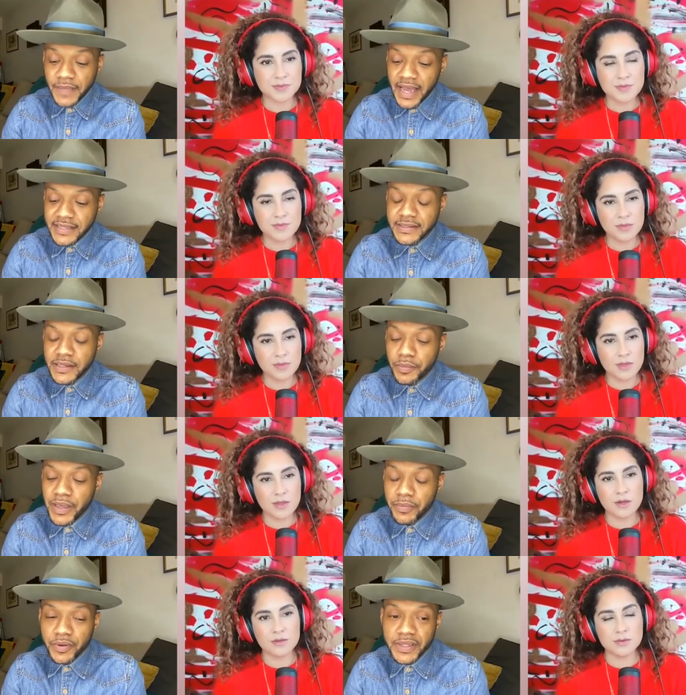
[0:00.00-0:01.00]
Speaker 1: i tell
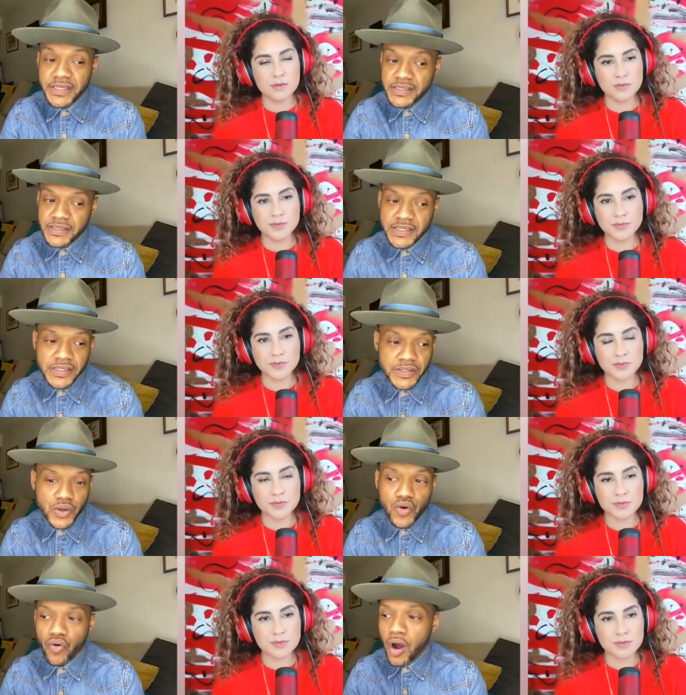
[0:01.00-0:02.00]
people and this this is
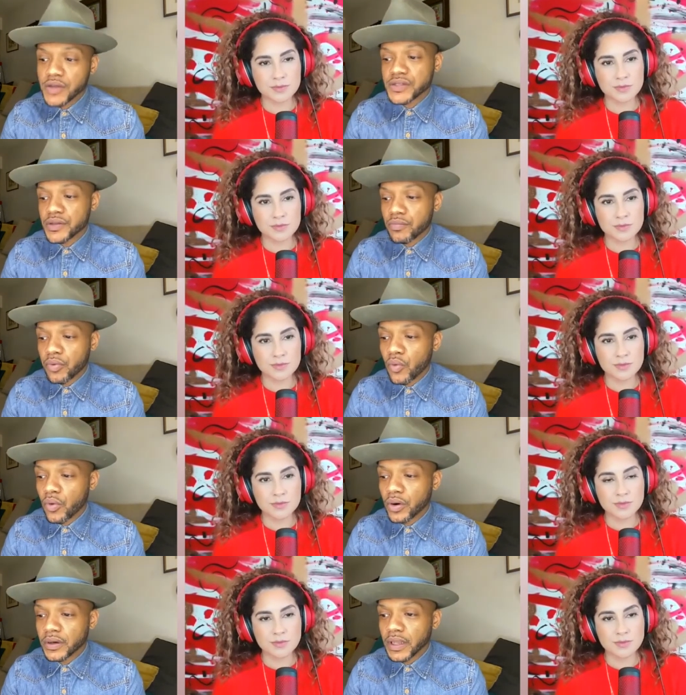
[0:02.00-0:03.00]
across the
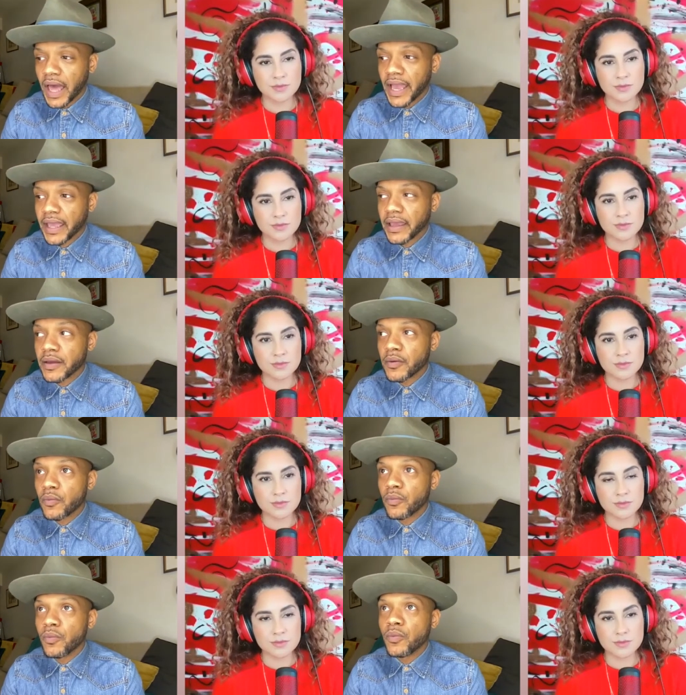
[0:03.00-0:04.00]
board like
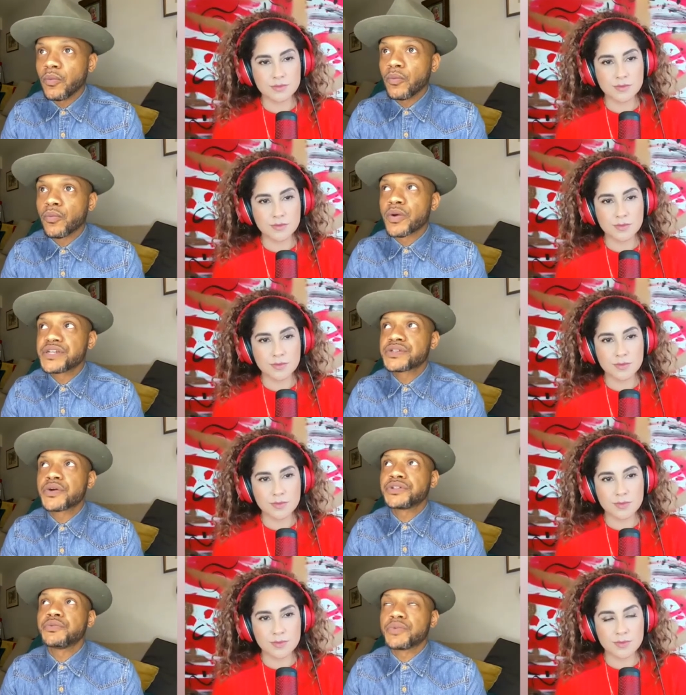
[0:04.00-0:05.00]

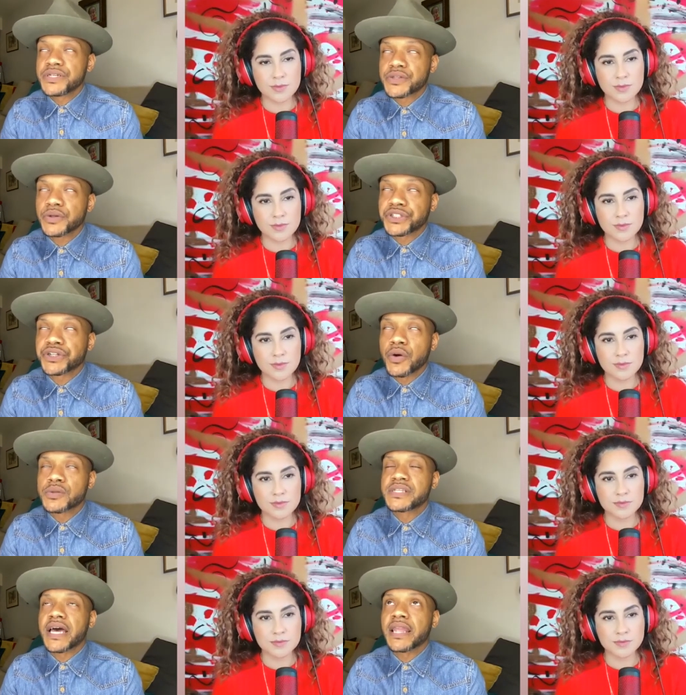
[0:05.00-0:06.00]
research research
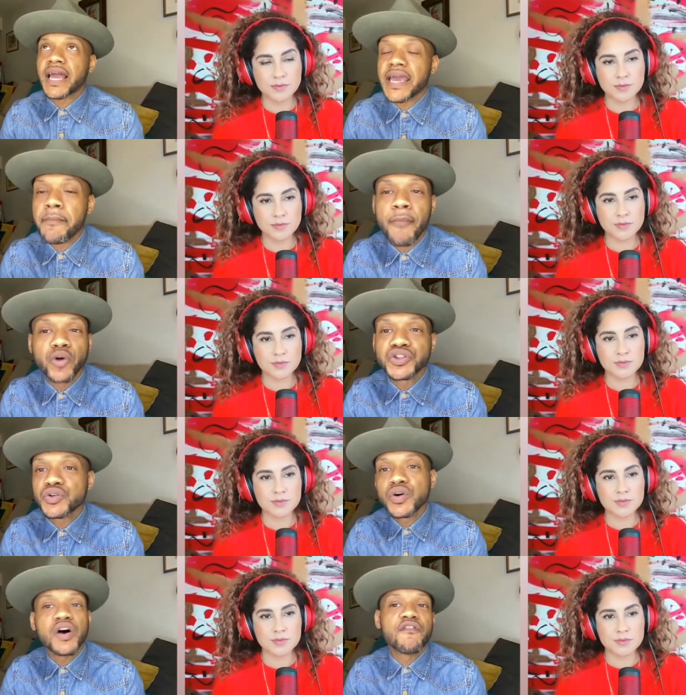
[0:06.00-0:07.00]
shows that like
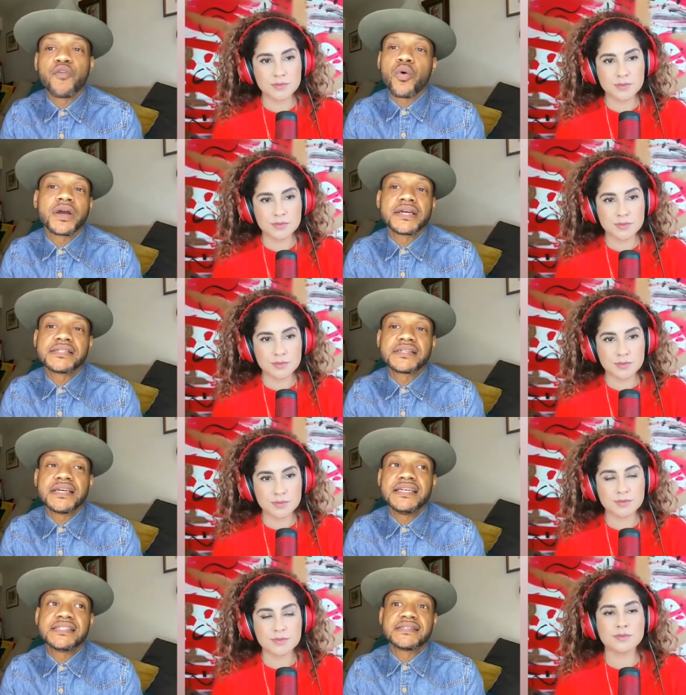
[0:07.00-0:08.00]
emotional avoidance
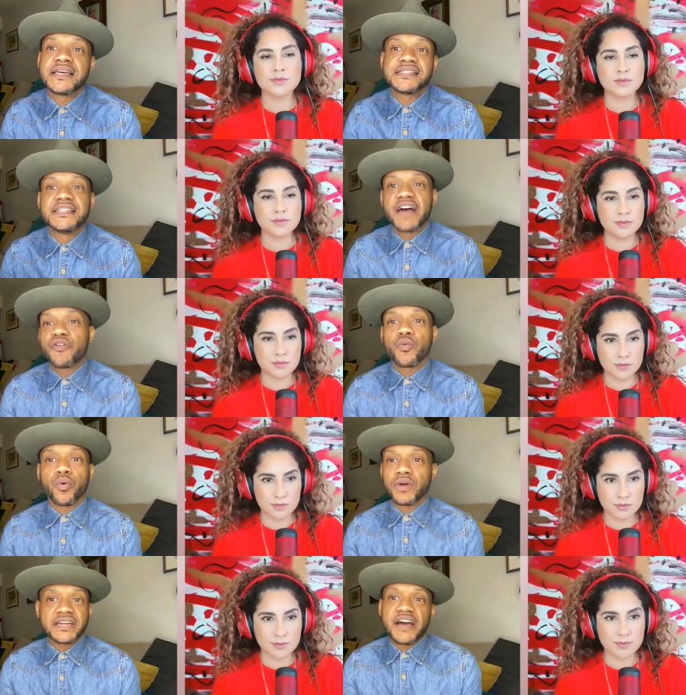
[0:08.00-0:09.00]
is is never
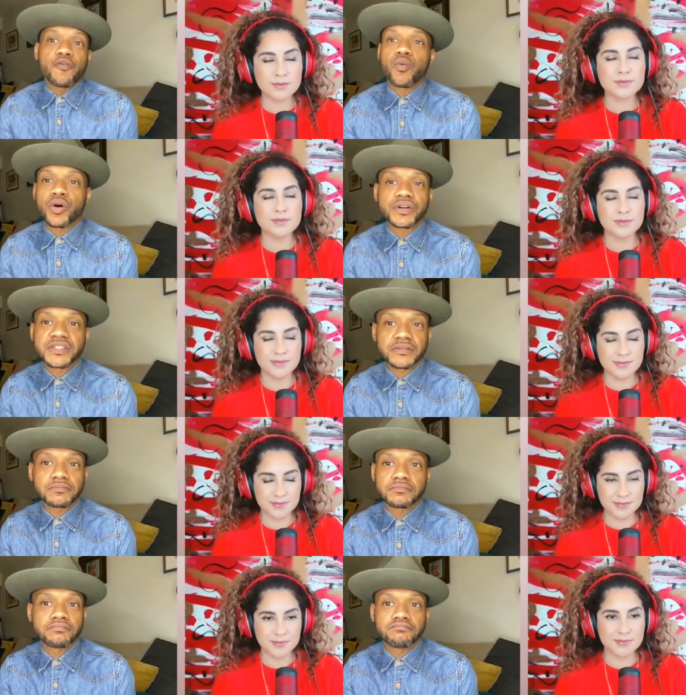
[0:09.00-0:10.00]
it never works mm-hmm.